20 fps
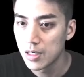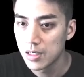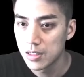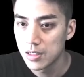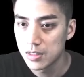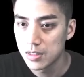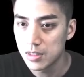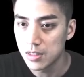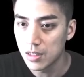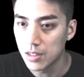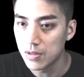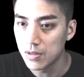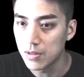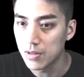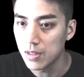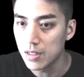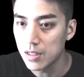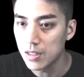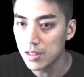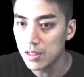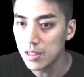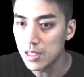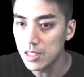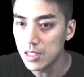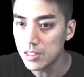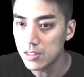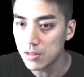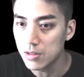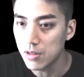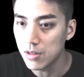So
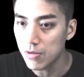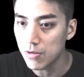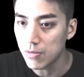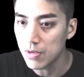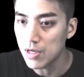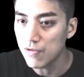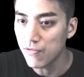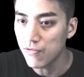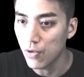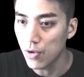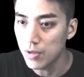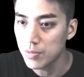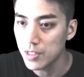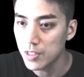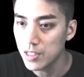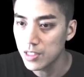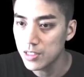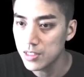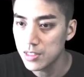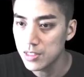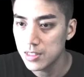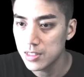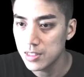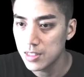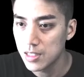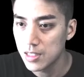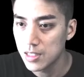these are the 3 formulas.